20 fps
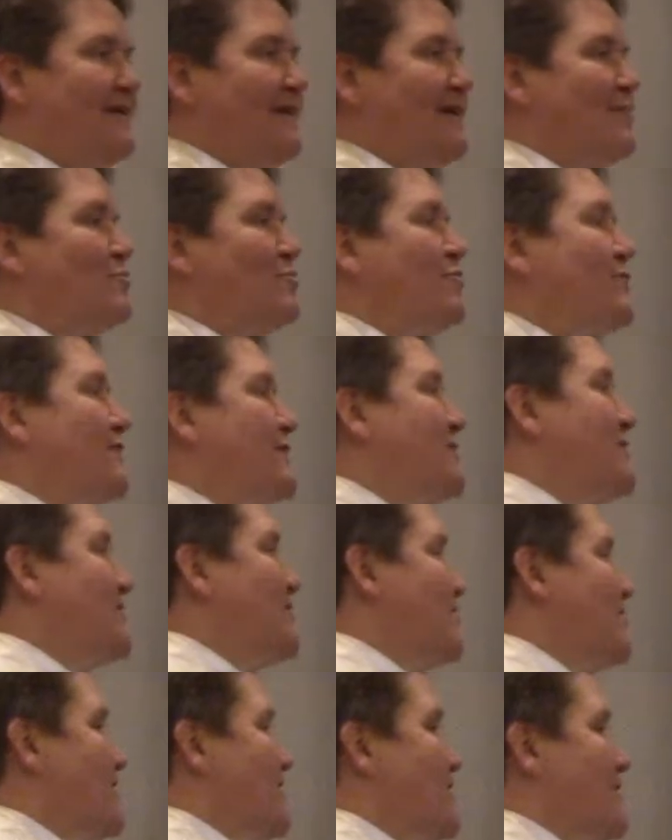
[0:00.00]
a
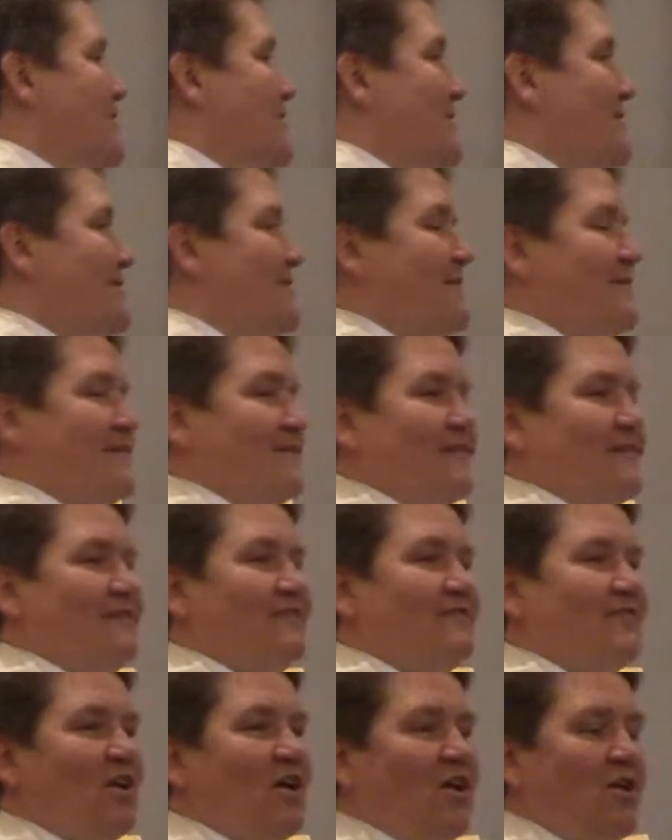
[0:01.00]
priesthood
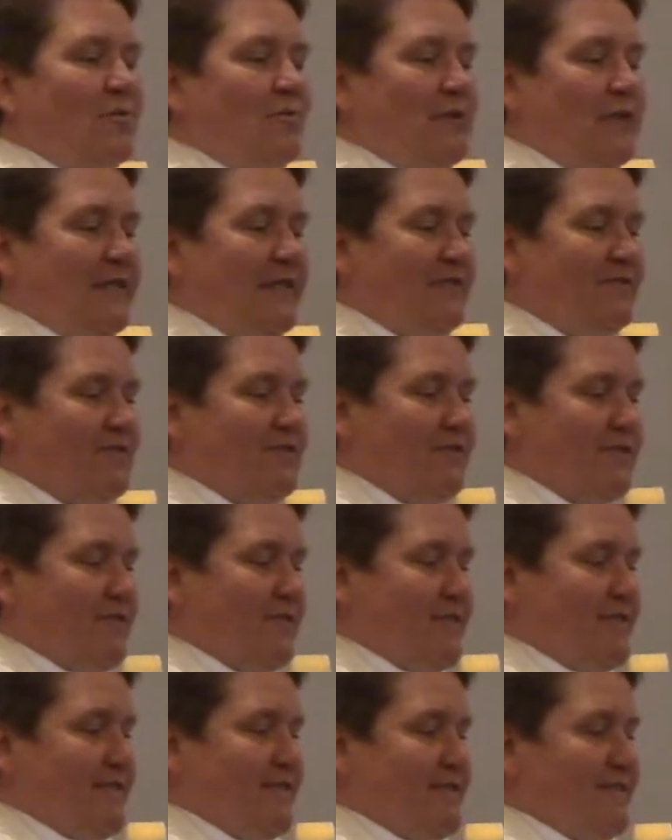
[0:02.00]
of all
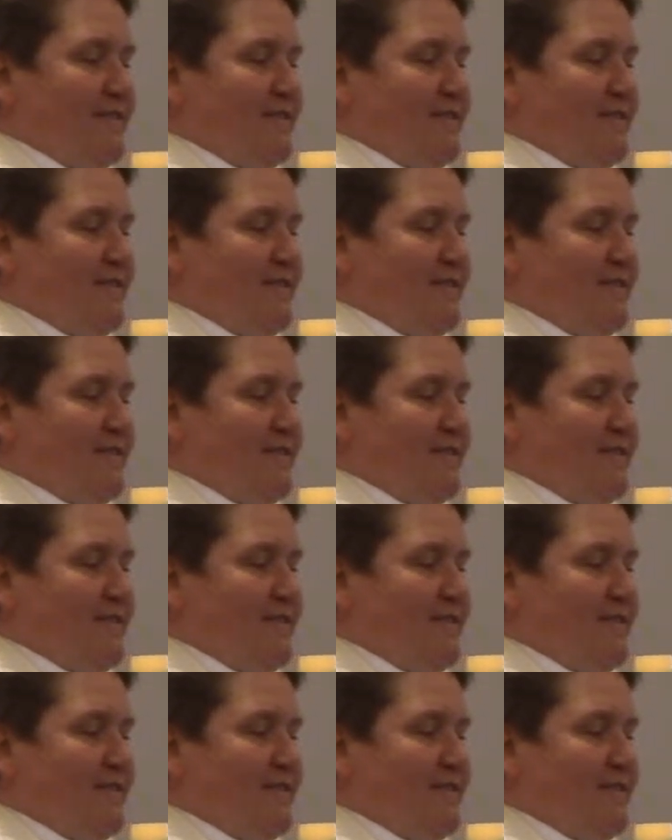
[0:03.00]
believers,